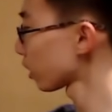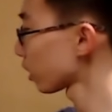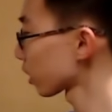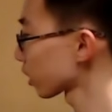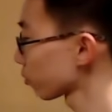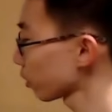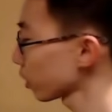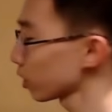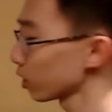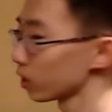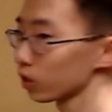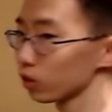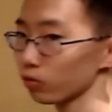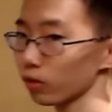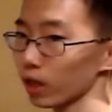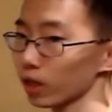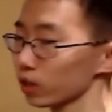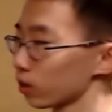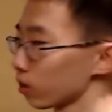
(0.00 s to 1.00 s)
expression is
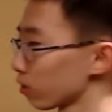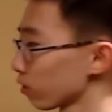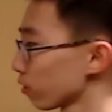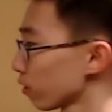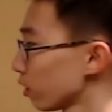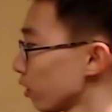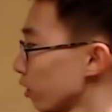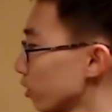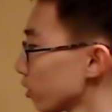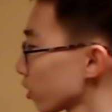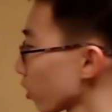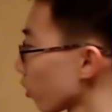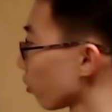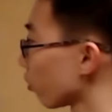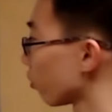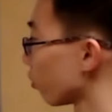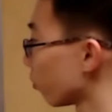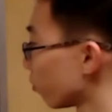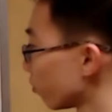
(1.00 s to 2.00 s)
rational.
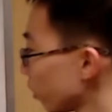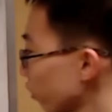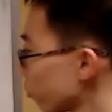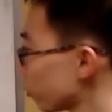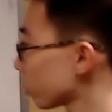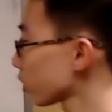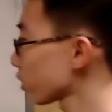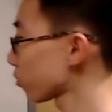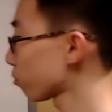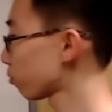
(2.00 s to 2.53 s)
So we've just